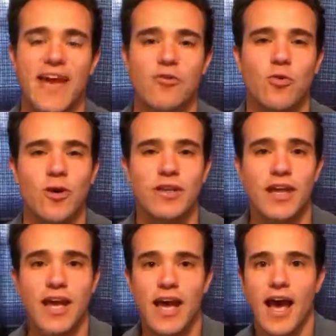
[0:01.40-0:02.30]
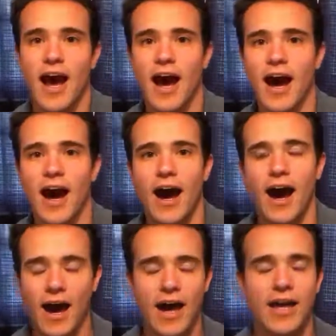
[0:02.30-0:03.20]
Hey everyone,
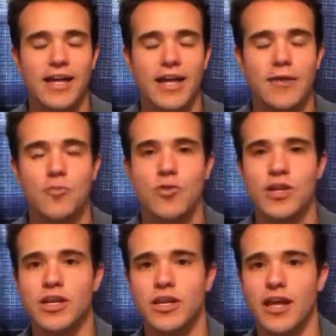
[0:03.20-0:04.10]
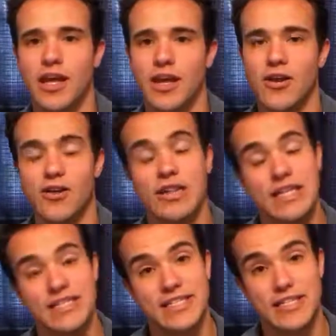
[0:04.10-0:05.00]
I am reading or
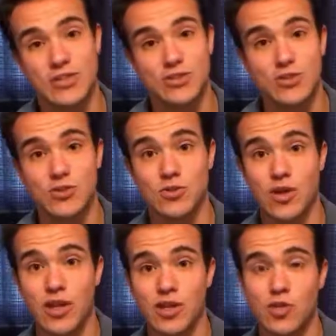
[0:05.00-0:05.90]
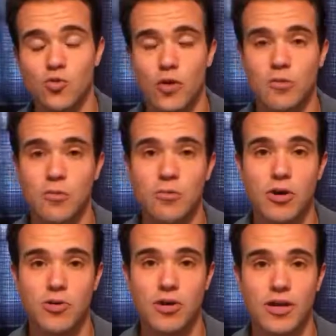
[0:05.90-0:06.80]
listening to an incredible
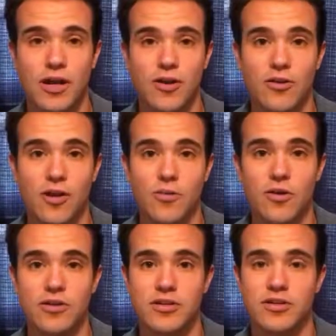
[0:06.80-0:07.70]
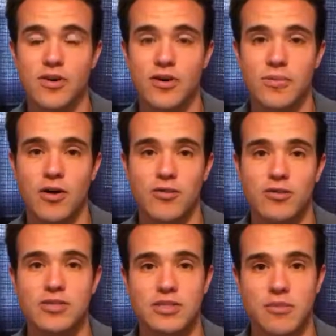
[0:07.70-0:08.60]
book right now that I wanted to talk
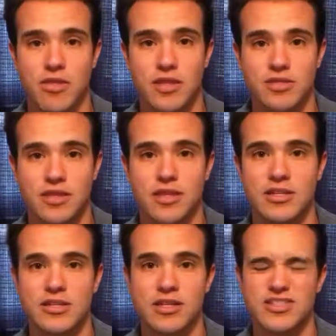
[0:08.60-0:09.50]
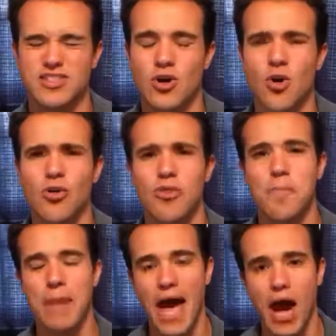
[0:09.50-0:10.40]
about some of the things that they discuss. It's called
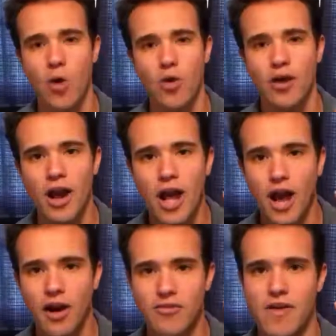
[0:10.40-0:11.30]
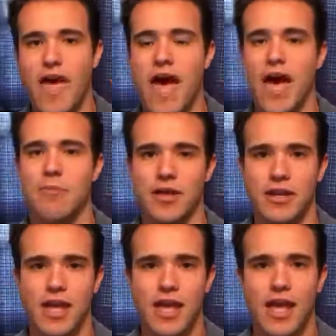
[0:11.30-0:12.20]
The Power of
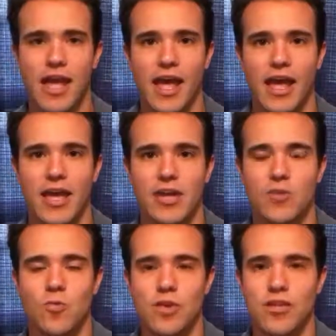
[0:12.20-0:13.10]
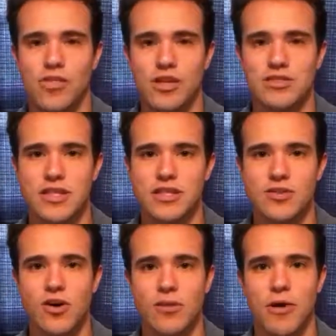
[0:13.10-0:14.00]
Habit. And one of the things that they
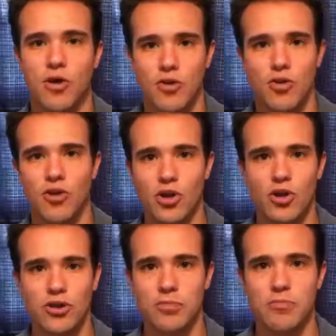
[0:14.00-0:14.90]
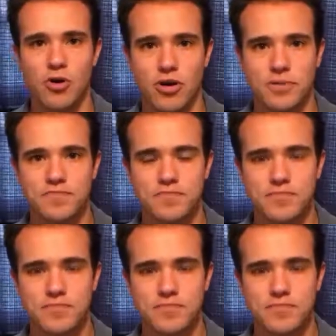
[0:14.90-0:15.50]
talk about early on in the book